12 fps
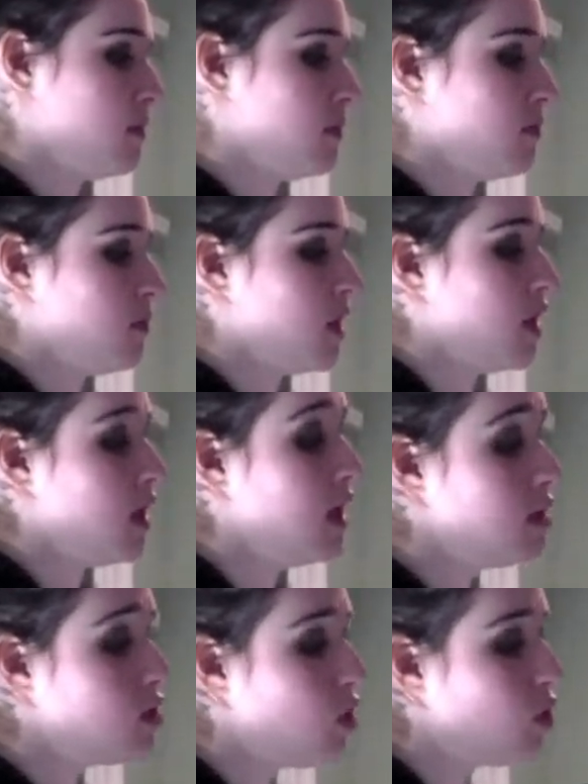that E
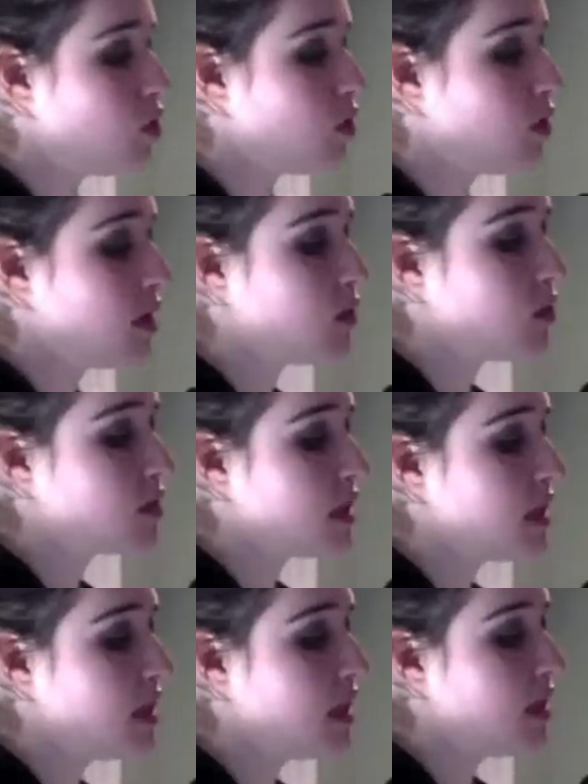total equals
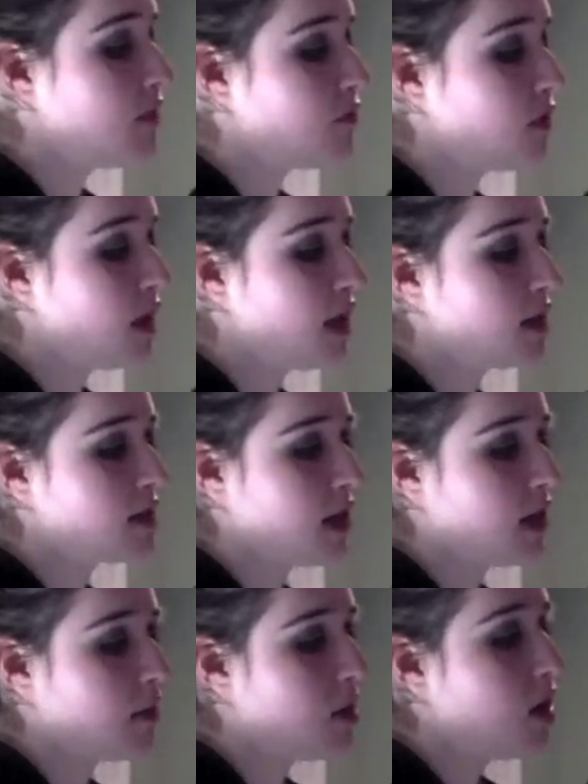E free enzyme
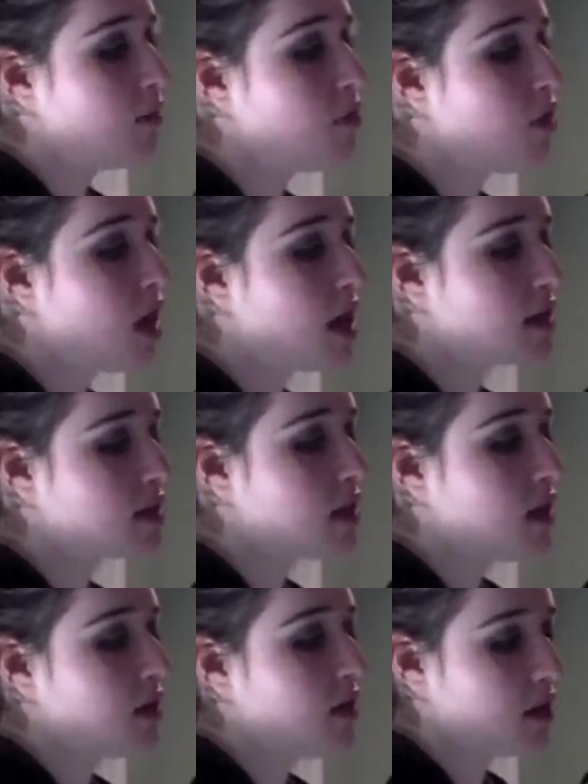plus the
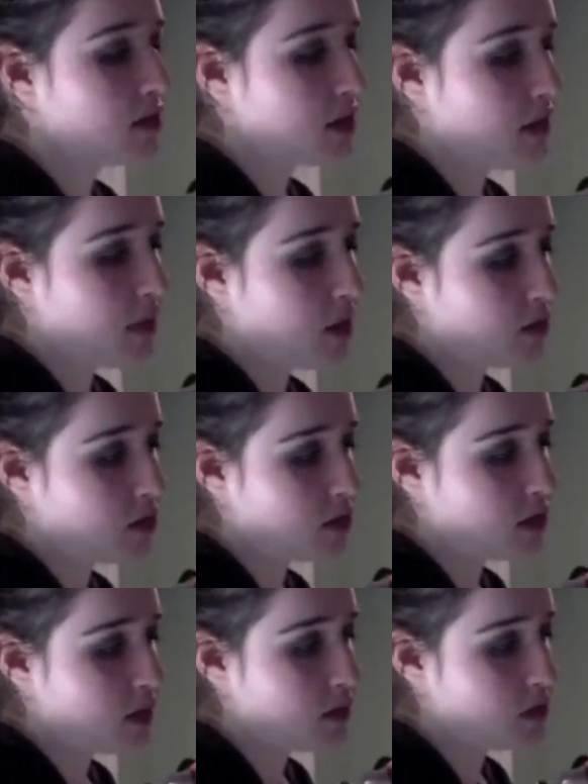enzyme bound to the
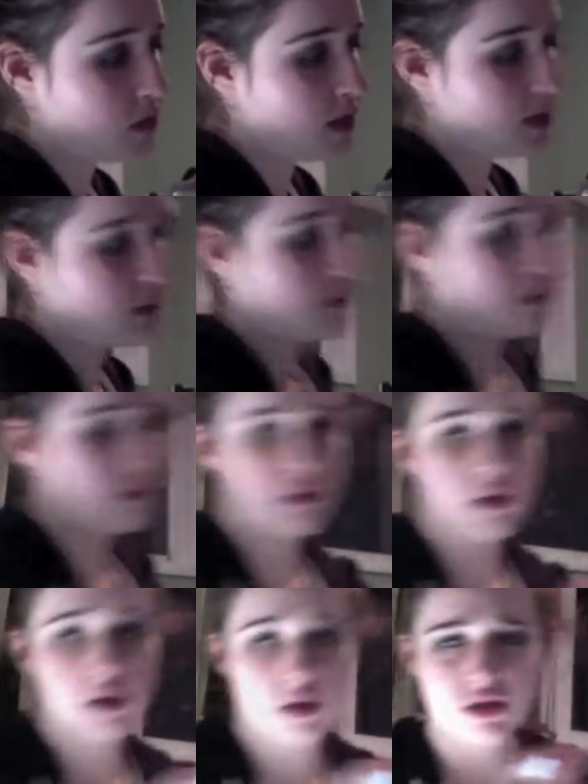substrate.
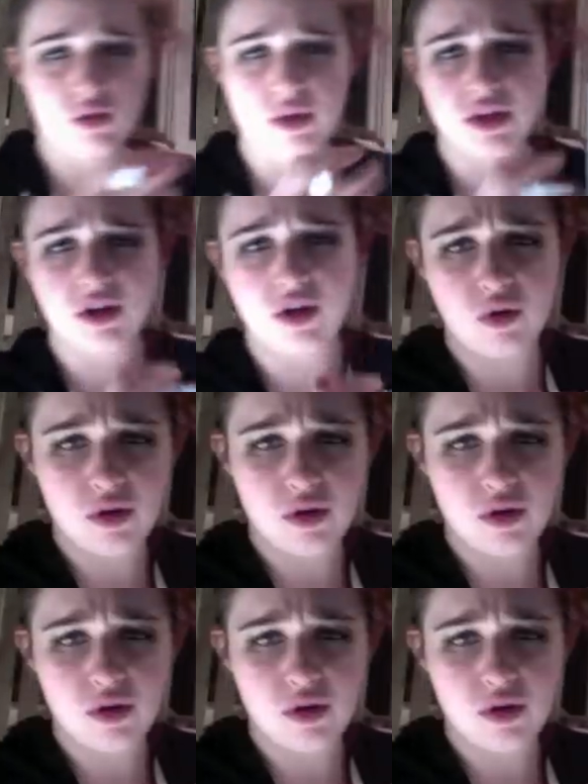So we know,